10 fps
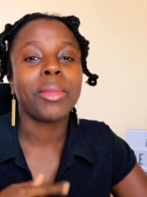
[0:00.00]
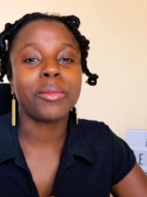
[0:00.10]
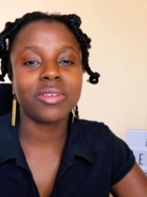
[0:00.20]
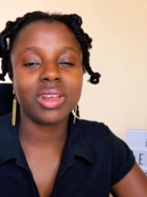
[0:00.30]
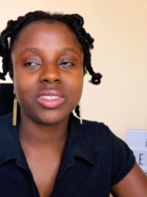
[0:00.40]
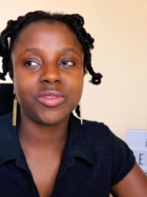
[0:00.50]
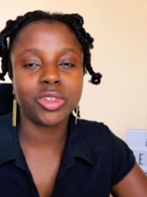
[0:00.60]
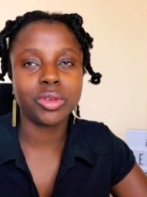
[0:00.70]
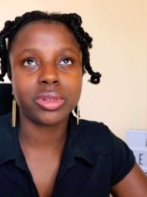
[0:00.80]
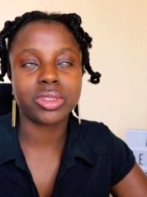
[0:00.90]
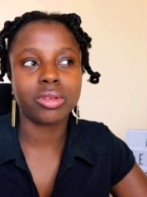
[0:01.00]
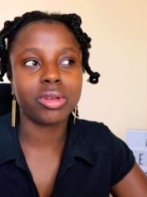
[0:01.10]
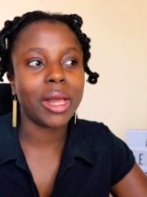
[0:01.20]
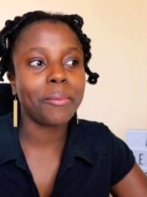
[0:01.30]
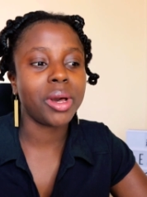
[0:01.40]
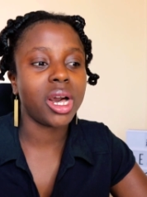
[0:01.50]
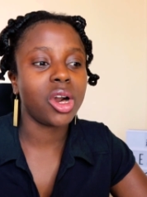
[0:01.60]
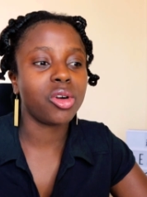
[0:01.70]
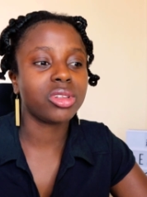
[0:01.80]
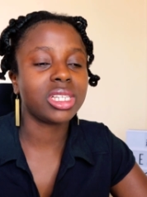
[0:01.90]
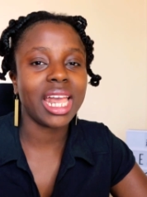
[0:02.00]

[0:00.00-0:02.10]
My previous video was all about